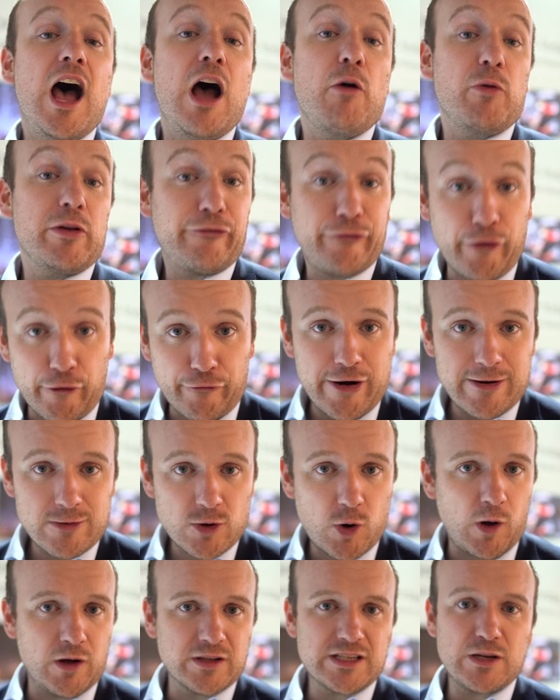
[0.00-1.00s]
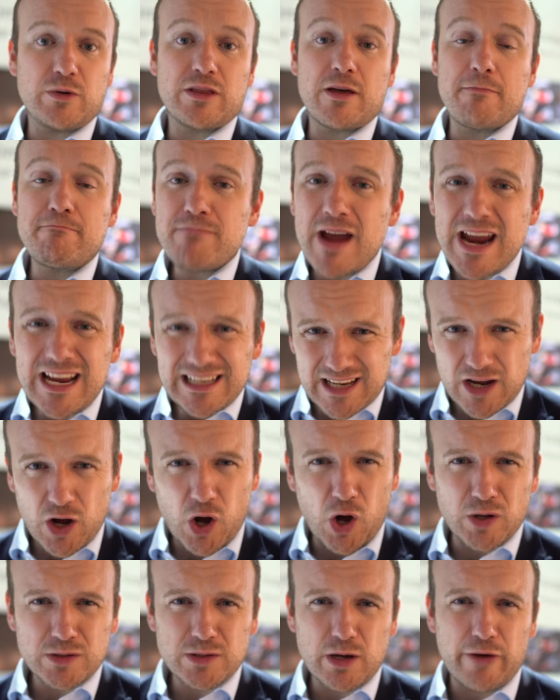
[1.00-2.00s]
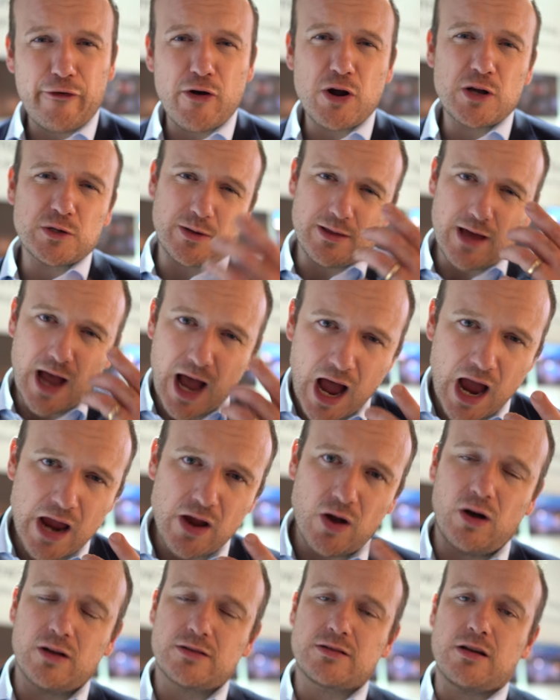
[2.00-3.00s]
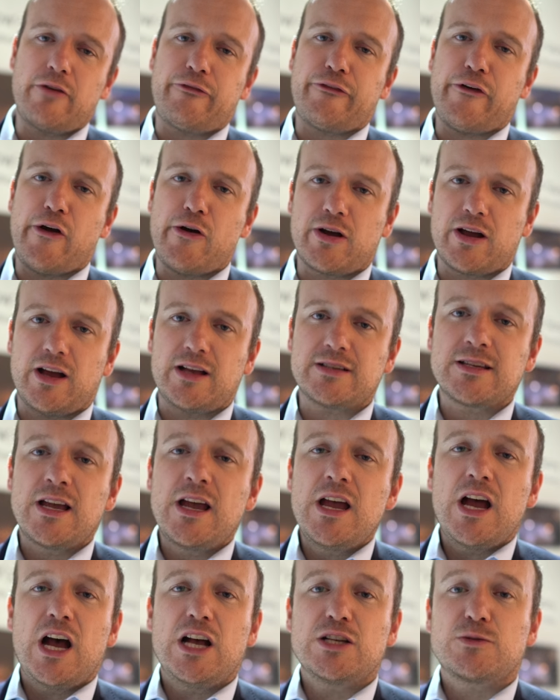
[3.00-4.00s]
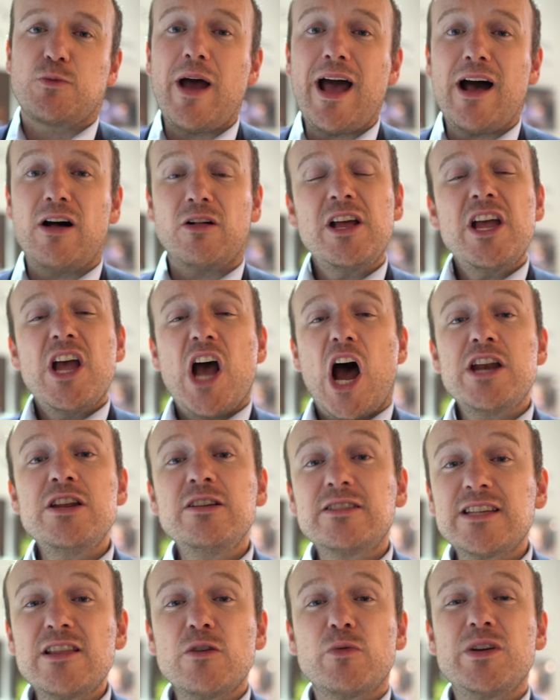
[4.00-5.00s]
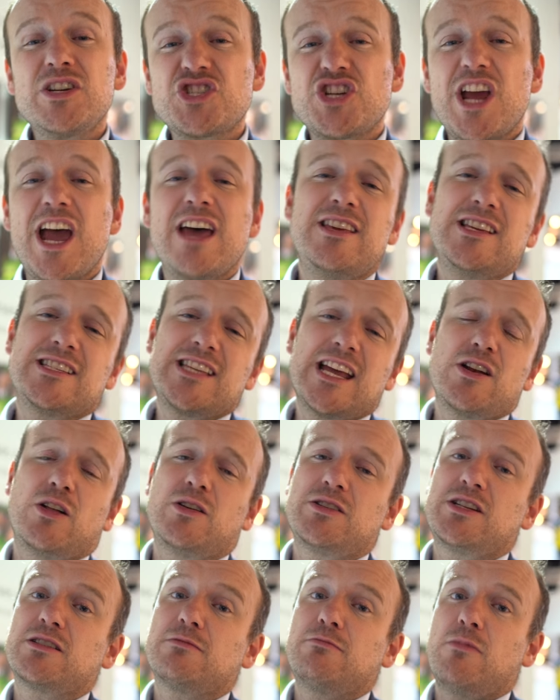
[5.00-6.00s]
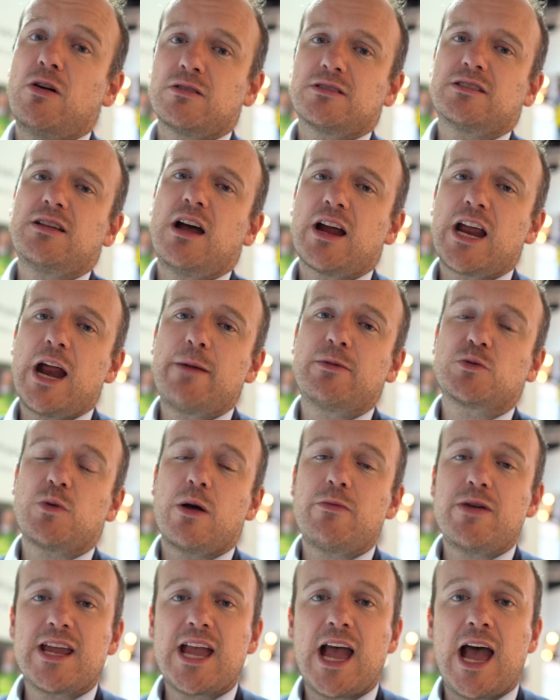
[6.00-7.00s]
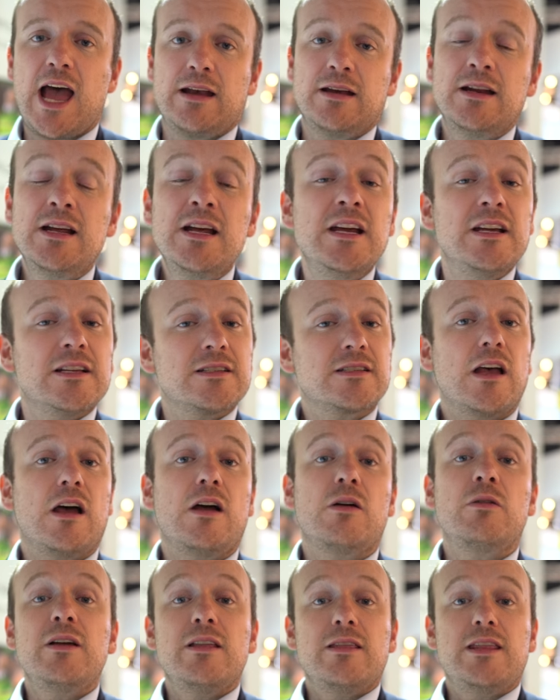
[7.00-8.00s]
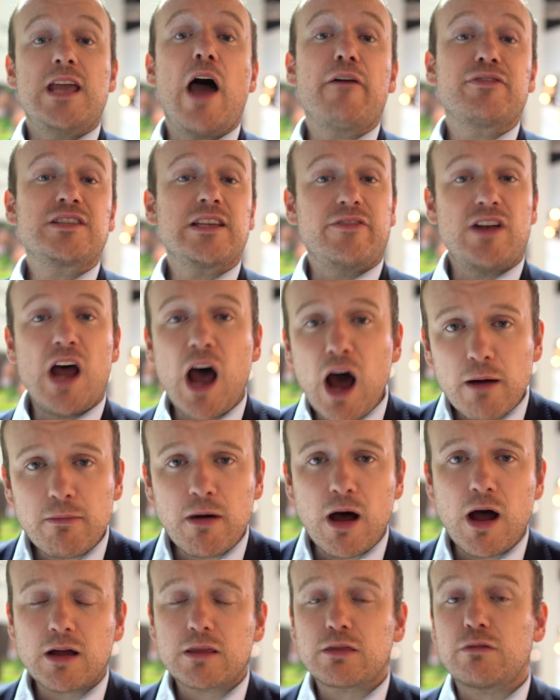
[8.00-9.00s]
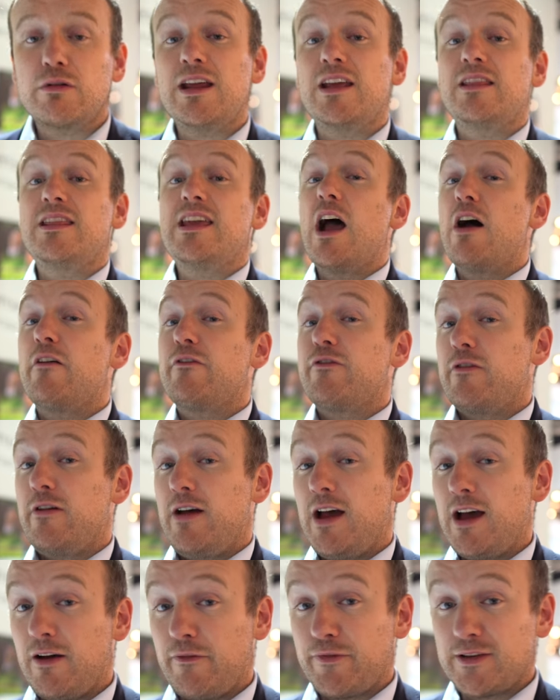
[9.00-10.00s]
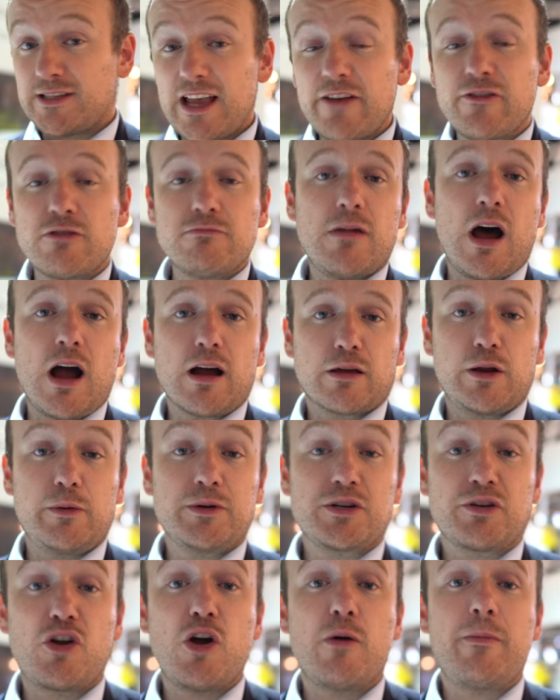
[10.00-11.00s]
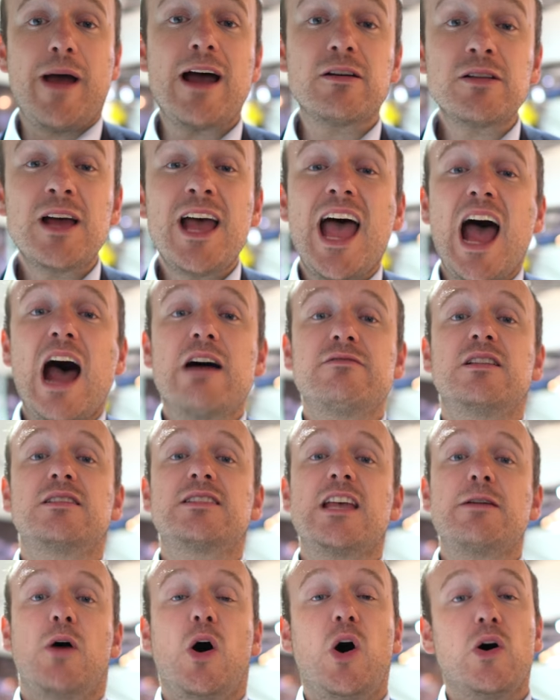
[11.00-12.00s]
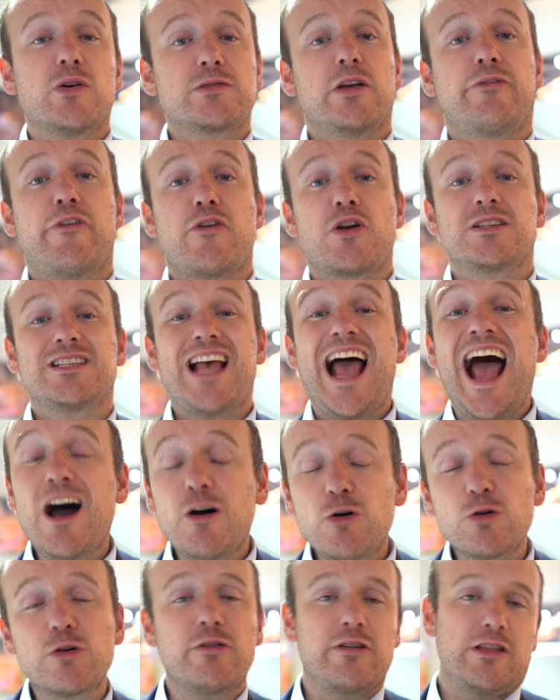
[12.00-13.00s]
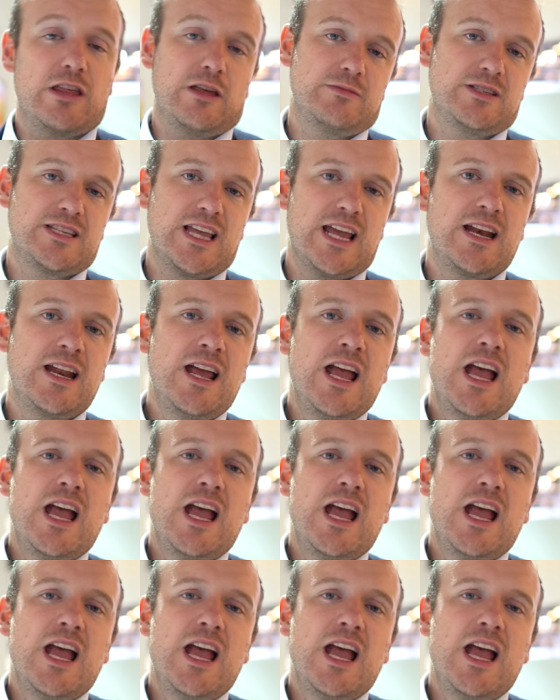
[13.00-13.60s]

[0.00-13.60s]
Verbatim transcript: with full frame quality, with amazing autofocus, with eye autofocus as well. And you see that we share these technologies amongst our cameras where we can. So the Alpha 7 R Mark III and the Alpha 7 Mark III, which have come out, have the same autofocus algorithms in